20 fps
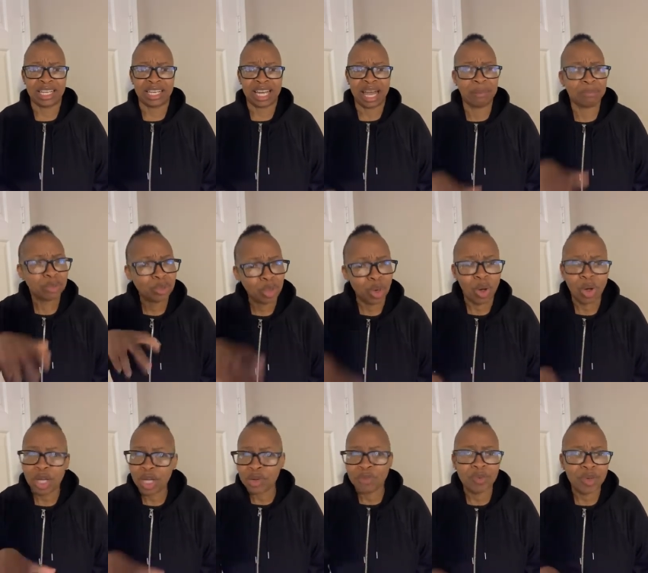I'm
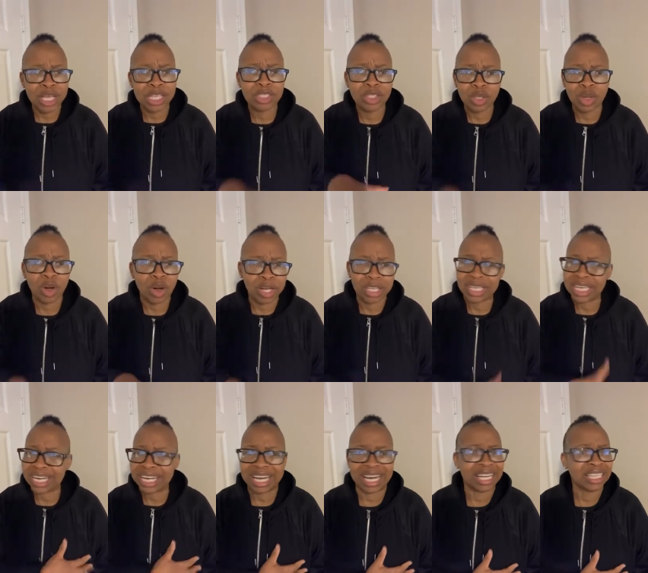talking real talk
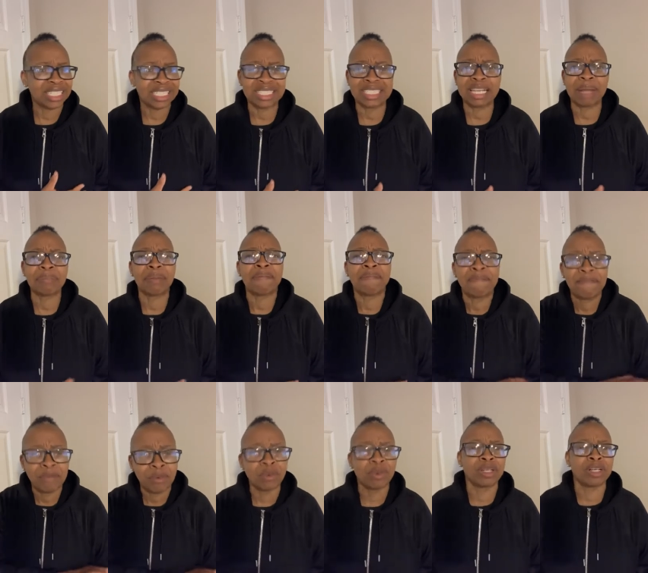here. Listen, I'm not
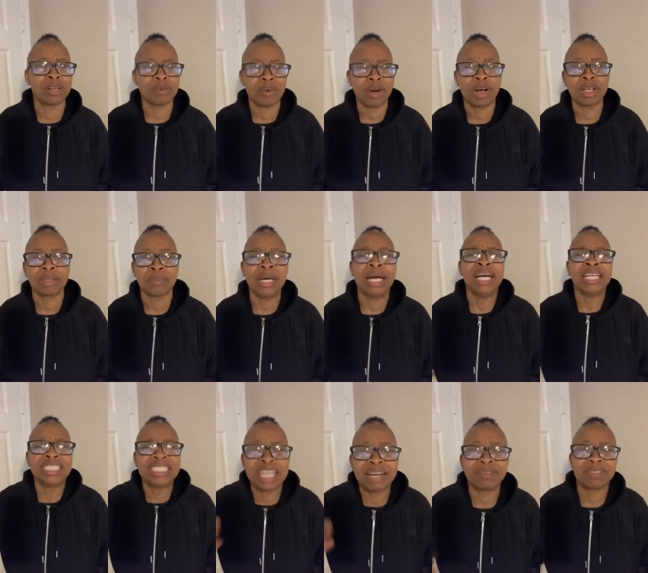fooling around.
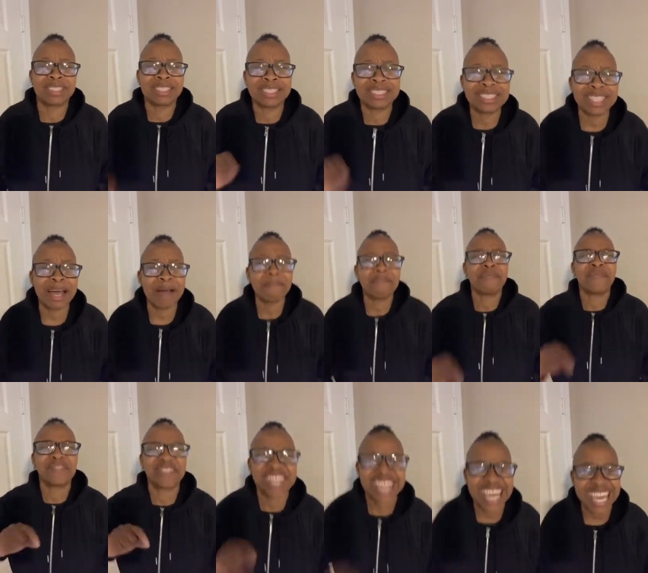There are some
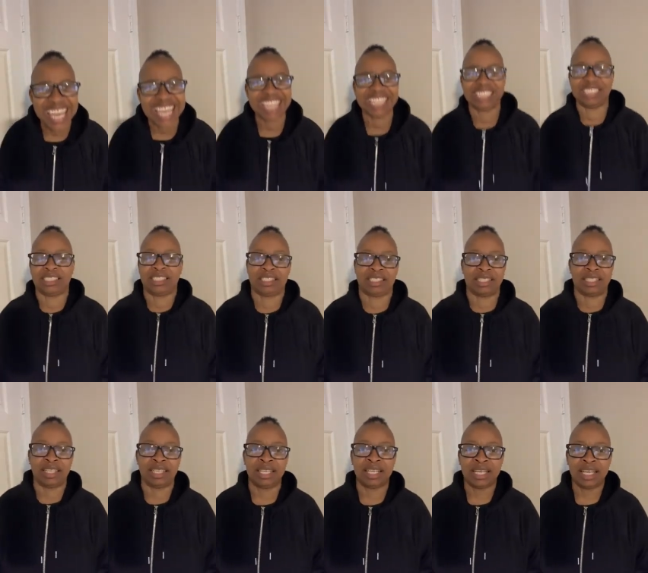things
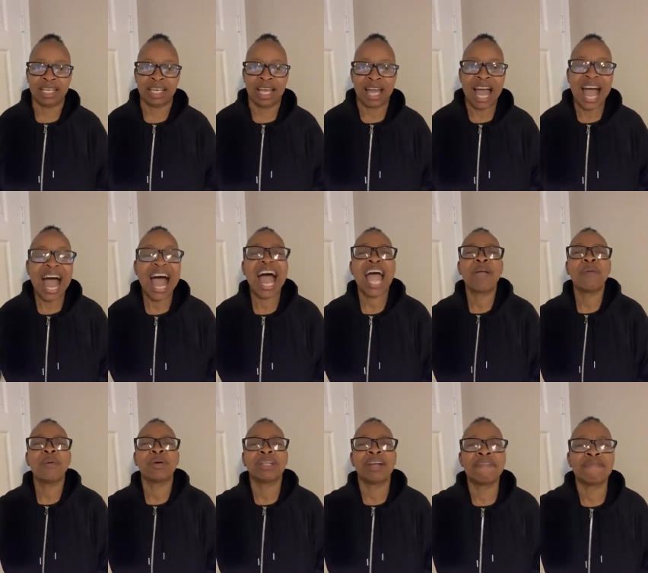I
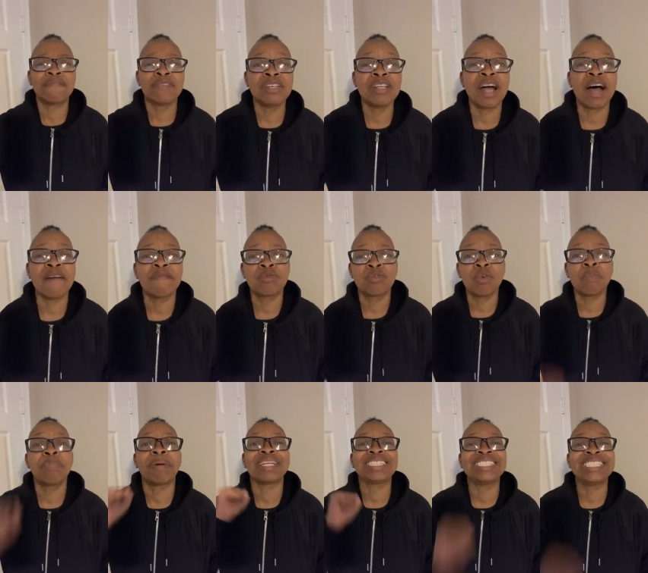would have loved to
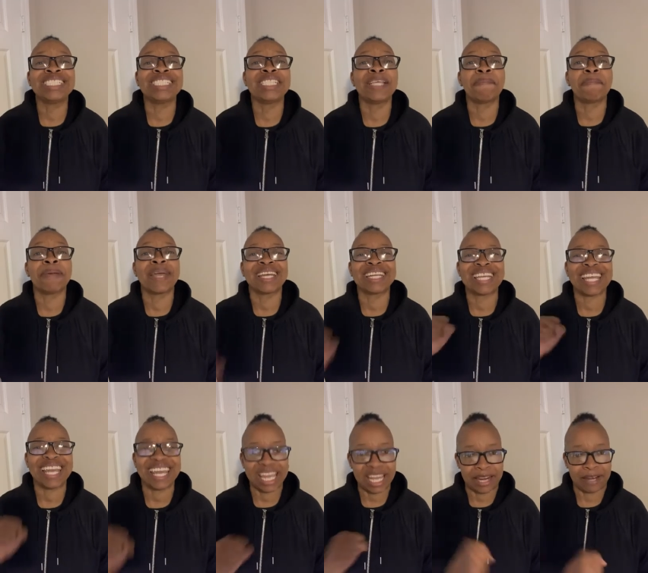participate
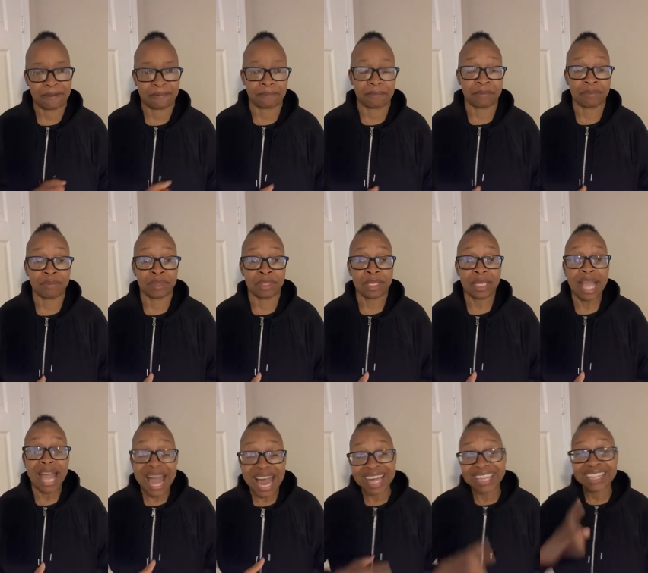in.
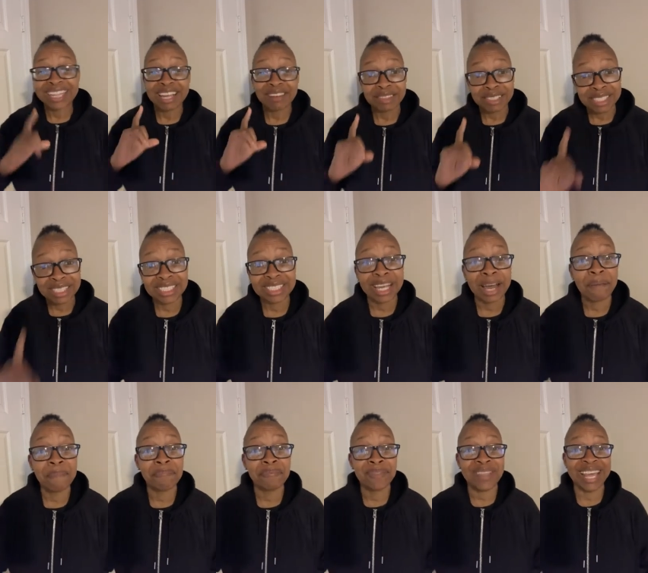And there are
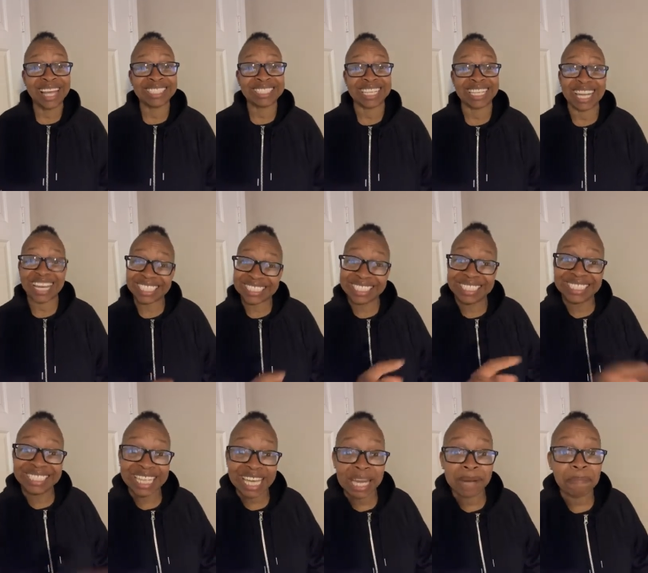some things that I
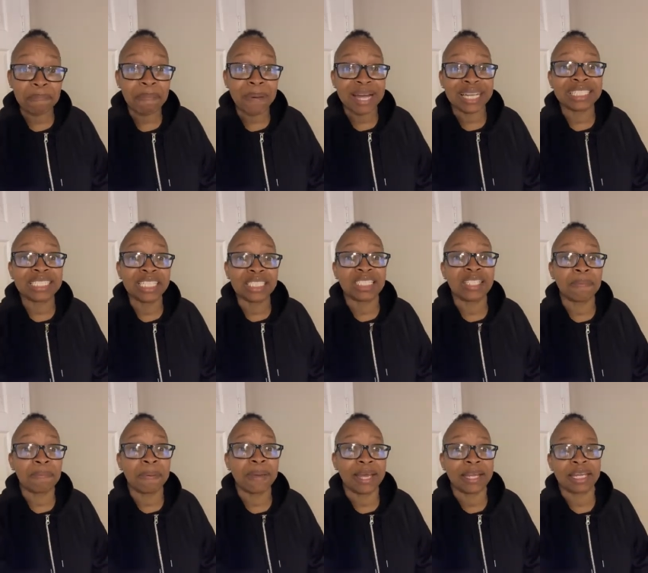did
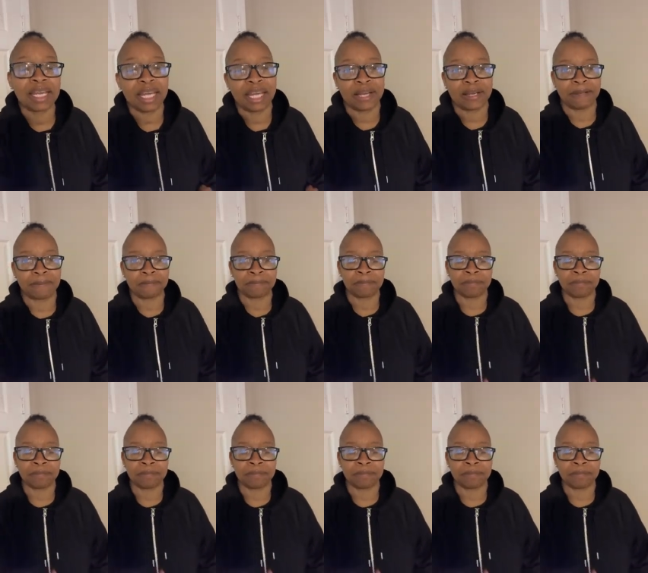participate in